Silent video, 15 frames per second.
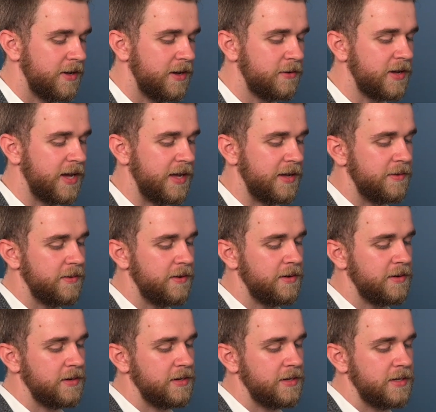Okay.
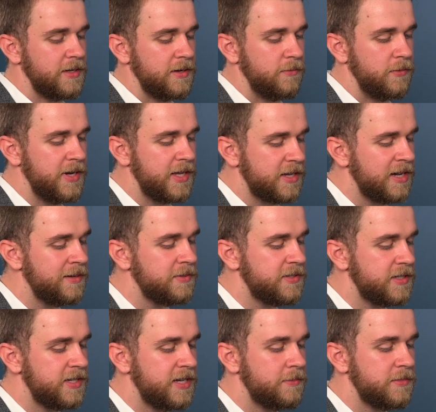When it comes to
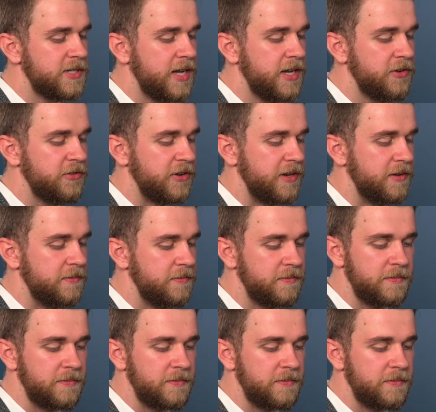temptation,